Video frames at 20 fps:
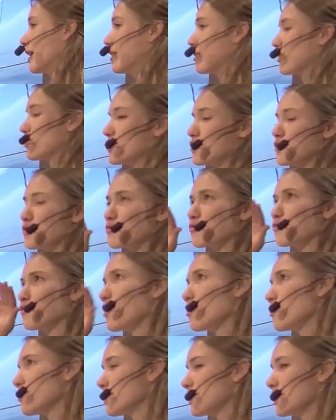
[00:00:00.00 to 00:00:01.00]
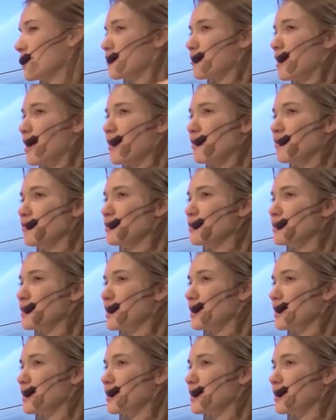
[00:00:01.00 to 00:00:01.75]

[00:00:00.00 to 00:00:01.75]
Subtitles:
and you're just rolling around,